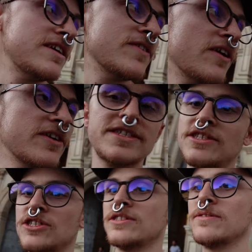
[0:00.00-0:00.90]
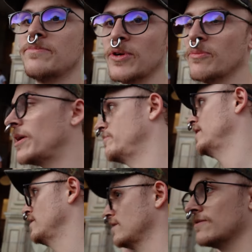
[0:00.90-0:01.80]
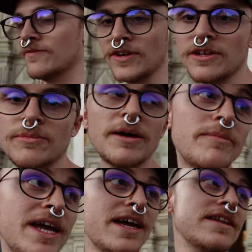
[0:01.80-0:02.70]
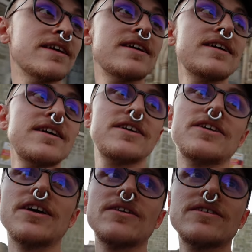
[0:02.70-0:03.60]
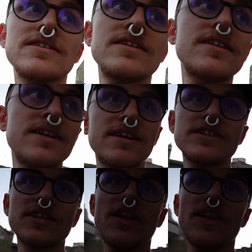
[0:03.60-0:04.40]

Even though this is just built by man, funded by man, you know, there's a